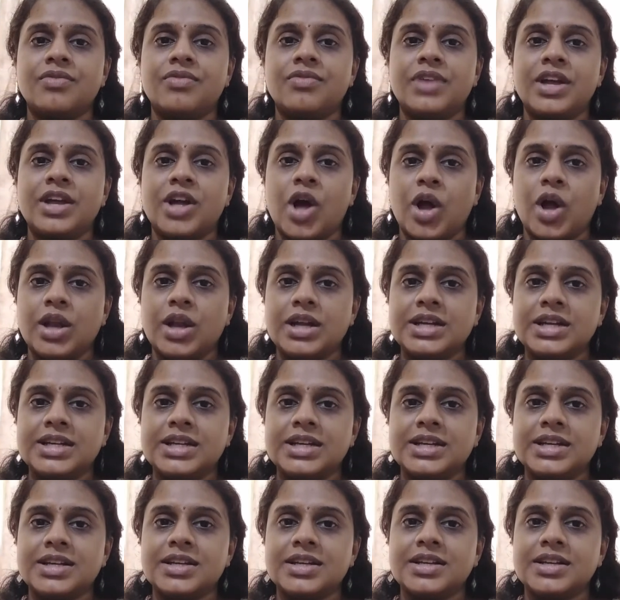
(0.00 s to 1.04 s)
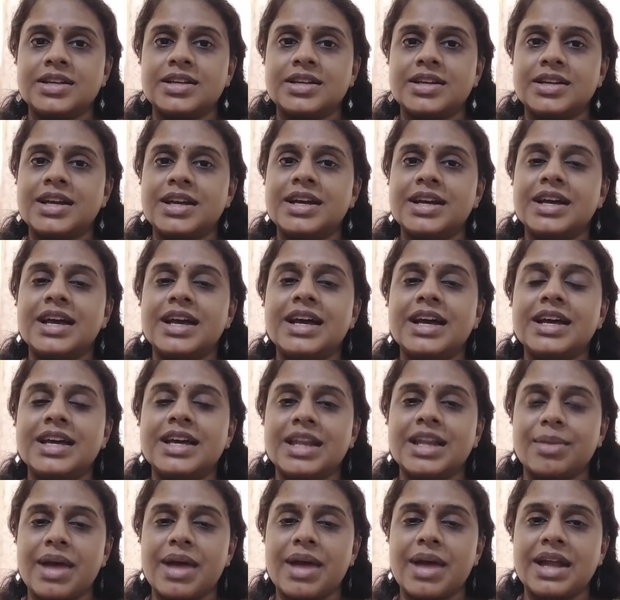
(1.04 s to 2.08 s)
we call it a
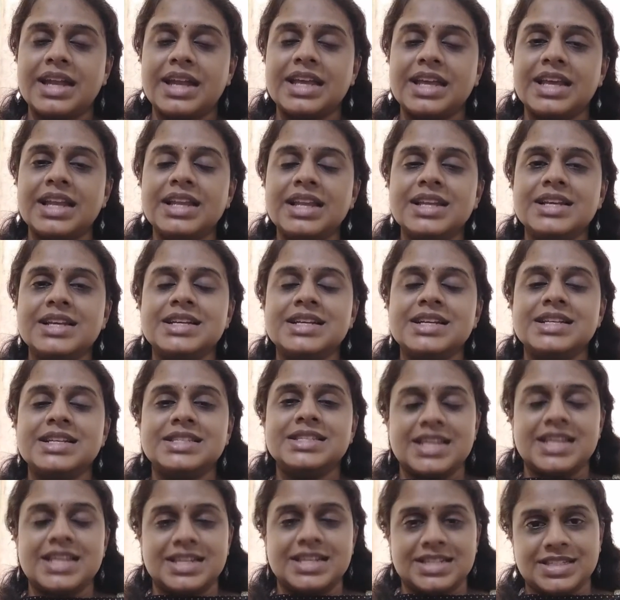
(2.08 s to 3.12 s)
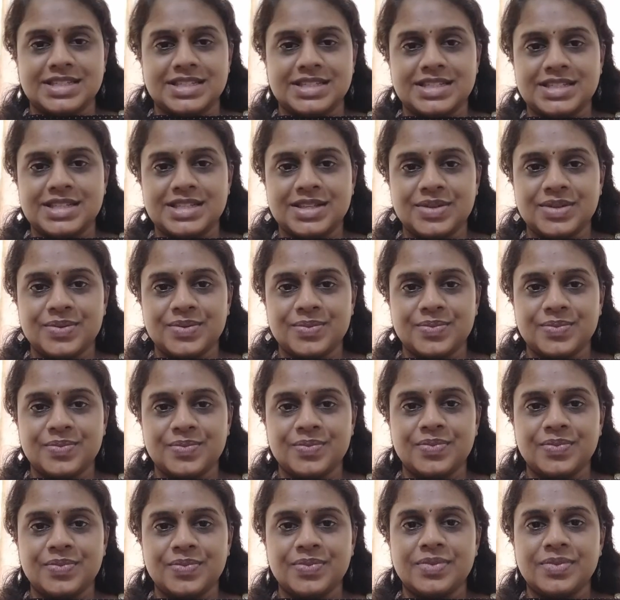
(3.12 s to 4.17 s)
grammatical sentence.
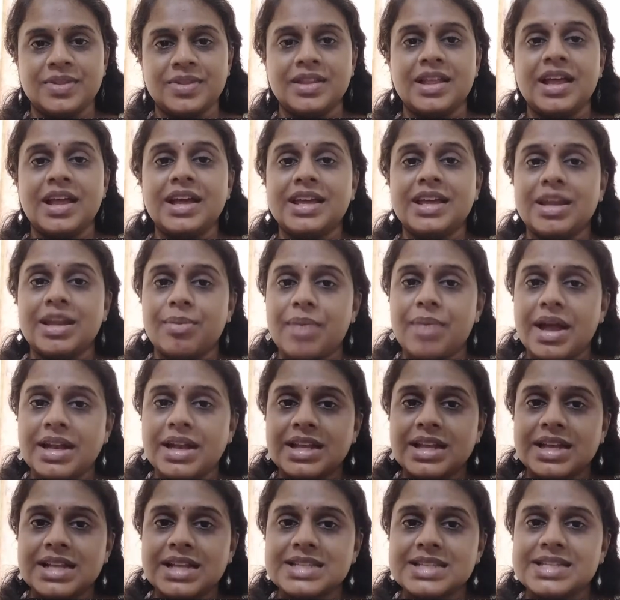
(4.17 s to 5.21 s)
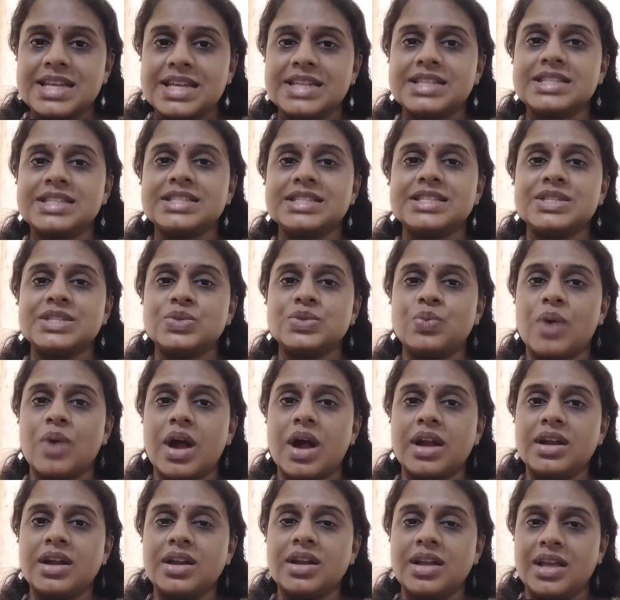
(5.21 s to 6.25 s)
A grammatical sentence is
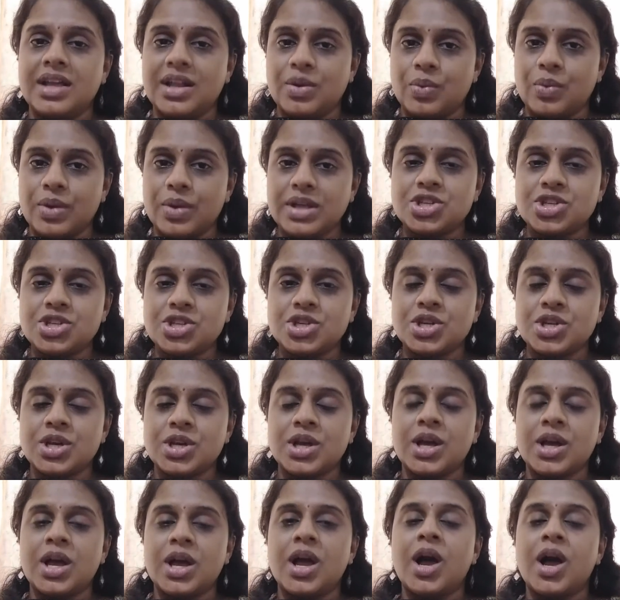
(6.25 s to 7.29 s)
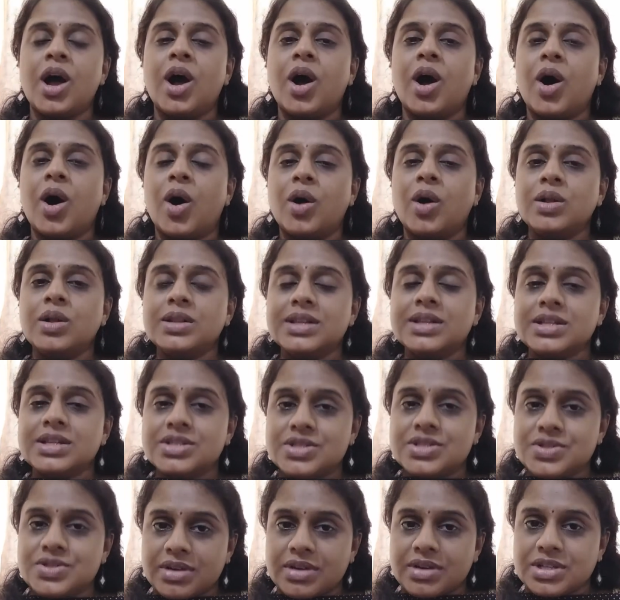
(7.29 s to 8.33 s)
one in which all the
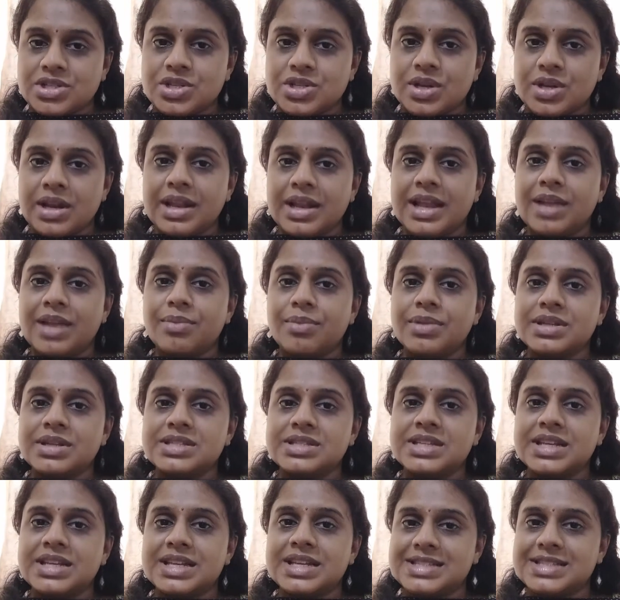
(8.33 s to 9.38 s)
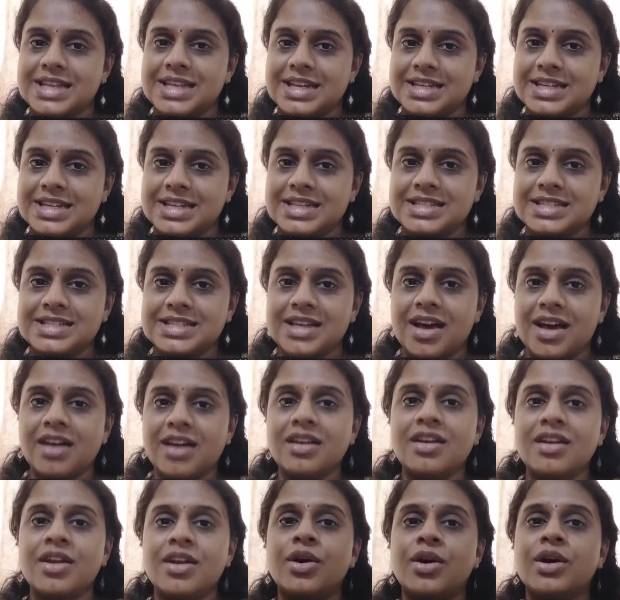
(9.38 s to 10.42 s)
structural elements in a sentence
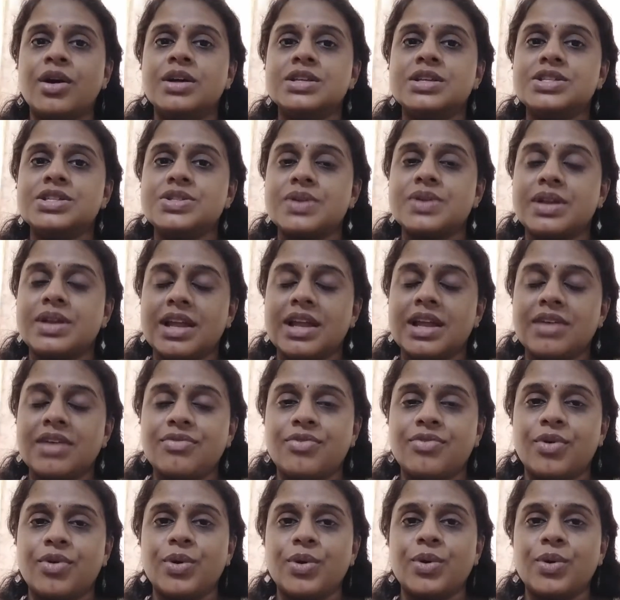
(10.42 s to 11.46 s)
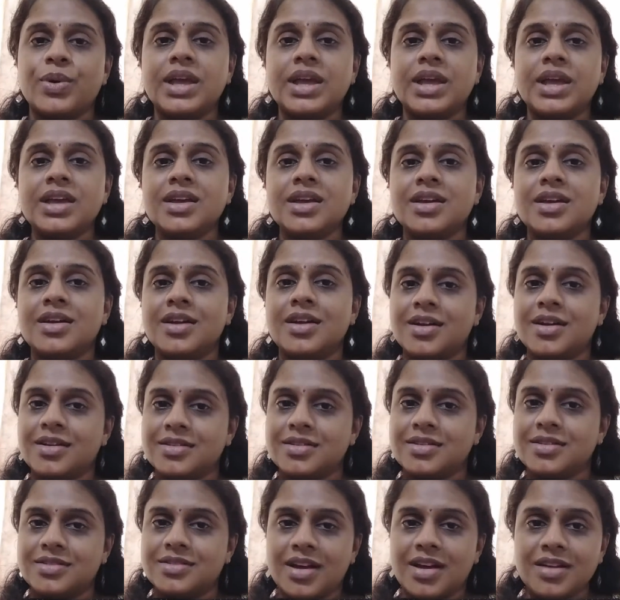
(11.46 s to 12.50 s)
are strictly following
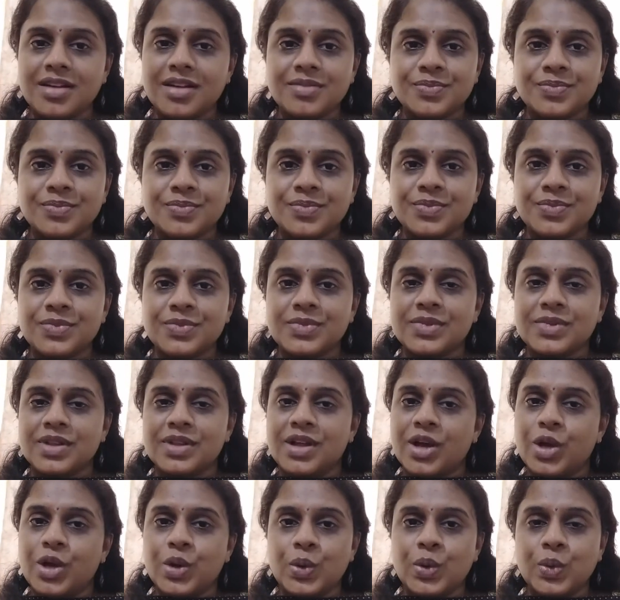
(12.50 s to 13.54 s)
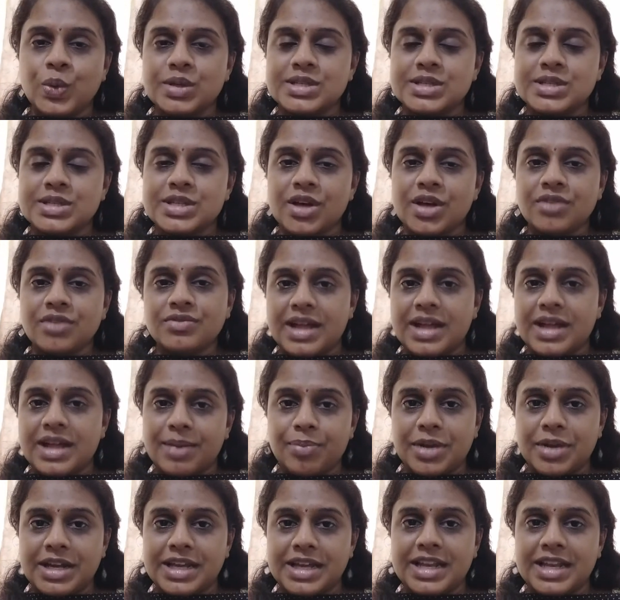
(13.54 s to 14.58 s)
the rules of
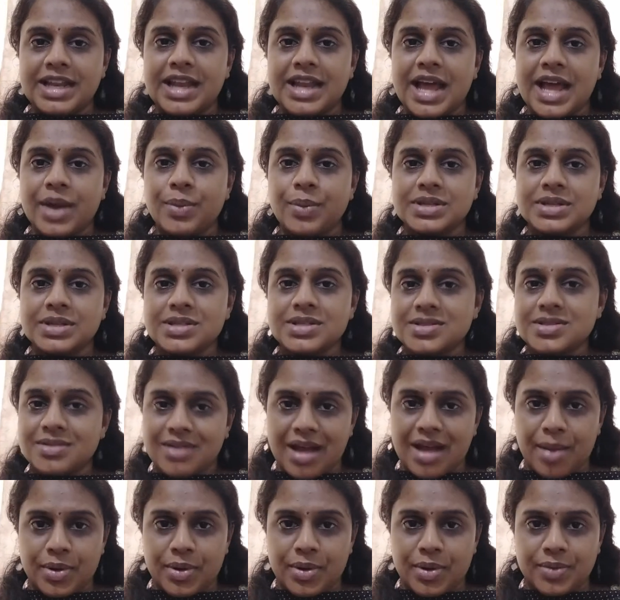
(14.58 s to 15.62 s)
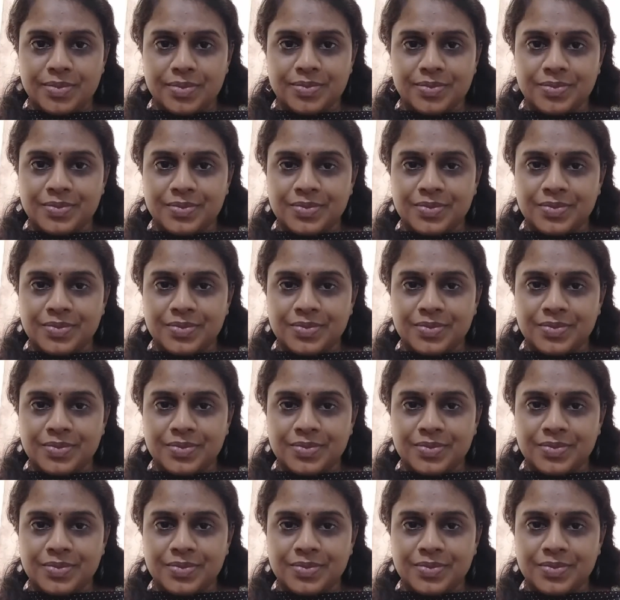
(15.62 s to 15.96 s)
that particular language's grammar.